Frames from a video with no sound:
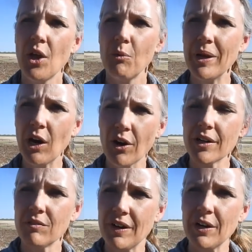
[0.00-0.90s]
We are
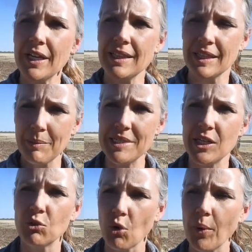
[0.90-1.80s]
in a very
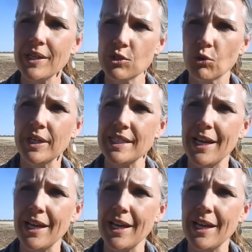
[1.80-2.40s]
limited growing degree